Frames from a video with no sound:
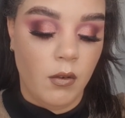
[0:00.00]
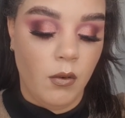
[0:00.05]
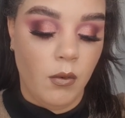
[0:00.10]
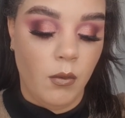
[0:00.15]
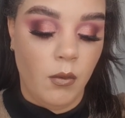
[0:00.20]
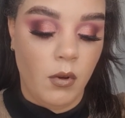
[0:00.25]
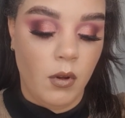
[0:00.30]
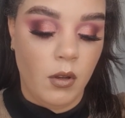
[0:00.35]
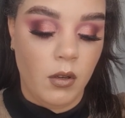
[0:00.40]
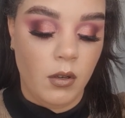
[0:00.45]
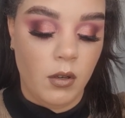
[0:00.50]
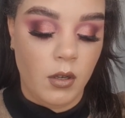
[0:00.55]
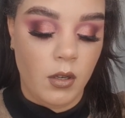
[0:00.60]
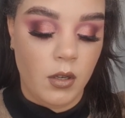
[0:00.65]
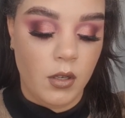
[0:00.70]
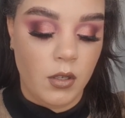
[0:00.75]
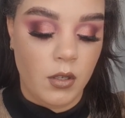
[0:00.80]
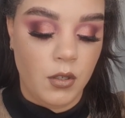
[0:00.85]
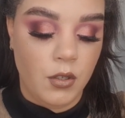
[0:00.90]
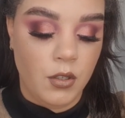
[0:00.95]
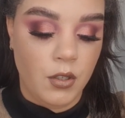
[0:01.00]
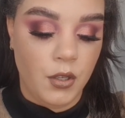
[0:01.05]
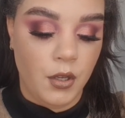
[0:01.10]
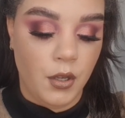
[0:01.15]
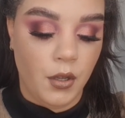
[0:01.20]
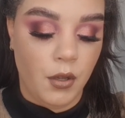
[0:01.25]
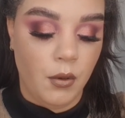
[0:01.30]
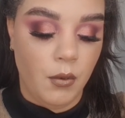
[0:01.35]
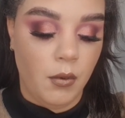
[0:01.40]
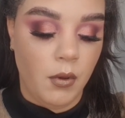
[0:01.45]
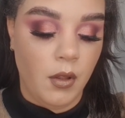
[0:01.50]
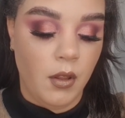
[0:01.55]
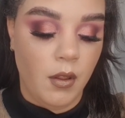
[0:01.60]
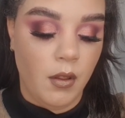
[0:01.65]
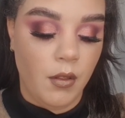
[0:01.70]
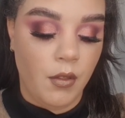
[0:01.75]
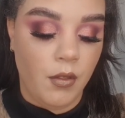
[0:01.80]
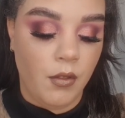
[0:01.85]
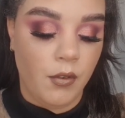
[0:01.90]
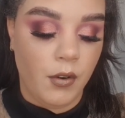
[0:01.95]
1, 2,
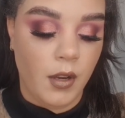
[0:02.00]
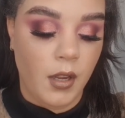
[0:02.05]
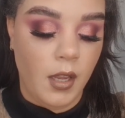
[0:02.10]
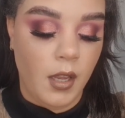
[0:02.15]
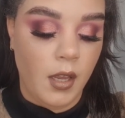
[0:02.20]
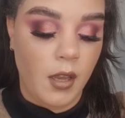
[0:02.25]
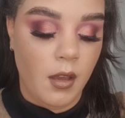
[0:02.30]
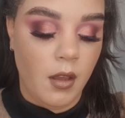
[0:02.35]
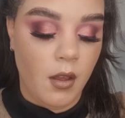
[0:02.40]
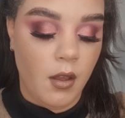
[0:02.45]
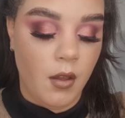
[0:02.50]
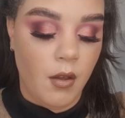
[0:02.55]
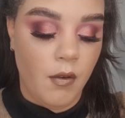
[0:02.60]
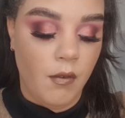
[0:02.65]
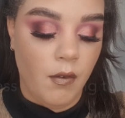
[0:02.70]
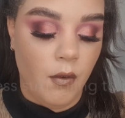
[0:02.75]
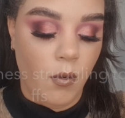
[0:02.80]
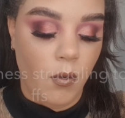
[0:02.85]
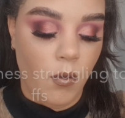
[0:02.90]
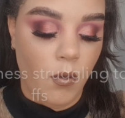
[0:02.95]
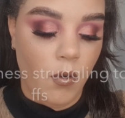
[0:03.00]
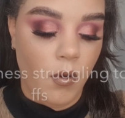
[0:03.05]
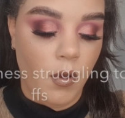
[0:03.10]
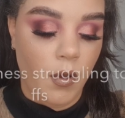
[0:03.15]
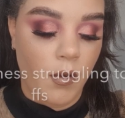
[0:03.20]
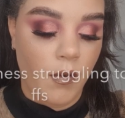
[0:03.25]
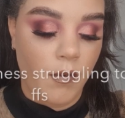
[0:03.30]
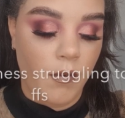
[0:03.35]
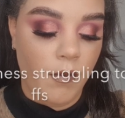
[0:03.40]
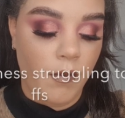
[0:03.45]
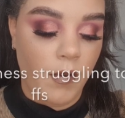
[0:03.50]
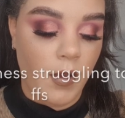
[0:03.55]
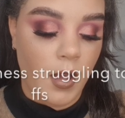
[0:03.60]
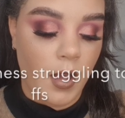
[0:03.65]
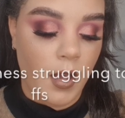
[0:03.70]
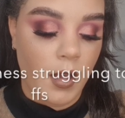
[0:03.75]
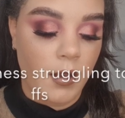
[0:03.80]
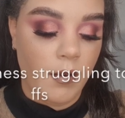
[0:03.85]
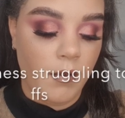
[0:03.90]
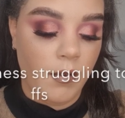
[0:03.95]
3, 4,
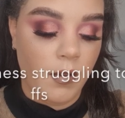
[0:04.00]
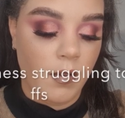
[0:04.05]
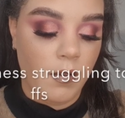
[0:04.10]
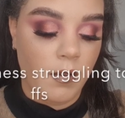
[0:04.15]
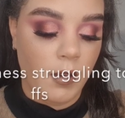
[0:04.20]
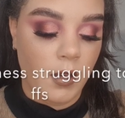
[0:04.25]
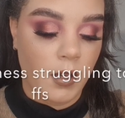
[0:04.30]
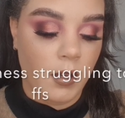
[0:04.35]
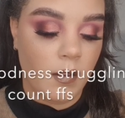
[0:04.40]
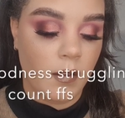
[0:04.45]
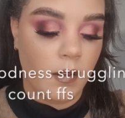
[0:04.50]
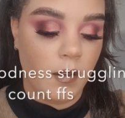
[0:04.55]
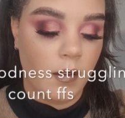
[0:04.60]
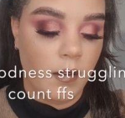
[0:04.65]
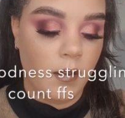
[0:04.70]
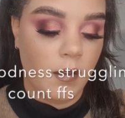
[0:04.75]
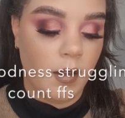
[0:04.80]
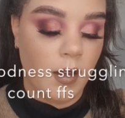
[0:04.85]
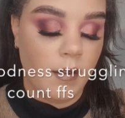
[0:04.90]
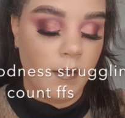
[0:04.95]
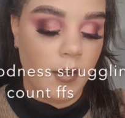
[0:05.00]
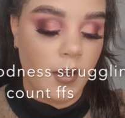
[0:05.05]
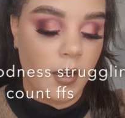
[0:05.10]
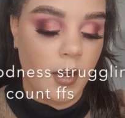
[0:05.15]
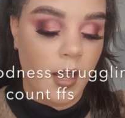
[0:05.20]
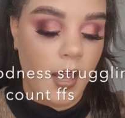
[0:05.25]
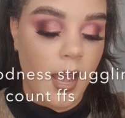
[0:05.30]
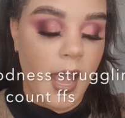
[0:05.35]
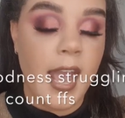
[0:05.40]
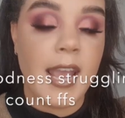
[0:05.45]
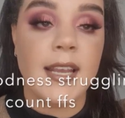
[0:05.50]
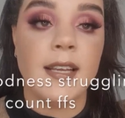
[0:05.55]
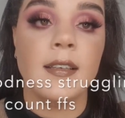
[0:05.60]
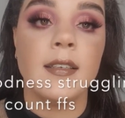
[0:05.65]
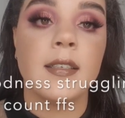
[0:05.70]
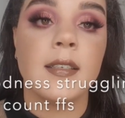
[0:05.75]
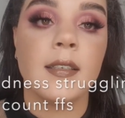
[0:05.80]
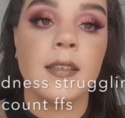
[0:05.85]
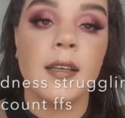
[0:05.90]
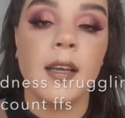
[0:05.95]
5, 6, 7, 8.